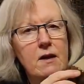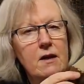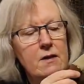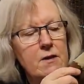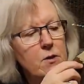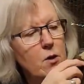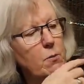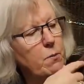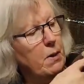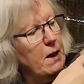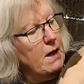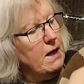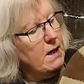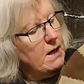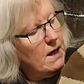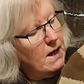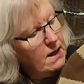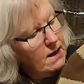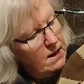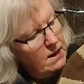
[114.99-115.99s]
so I
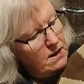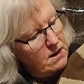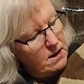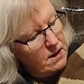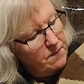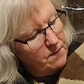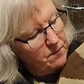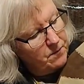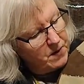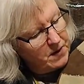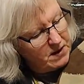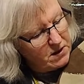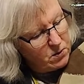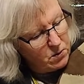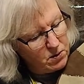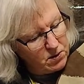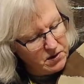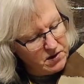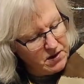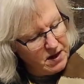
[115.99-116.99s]
pliqued this
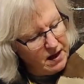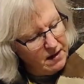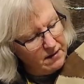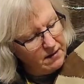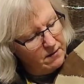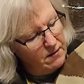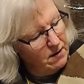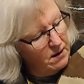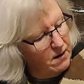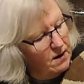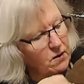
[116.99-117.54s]
sort of sun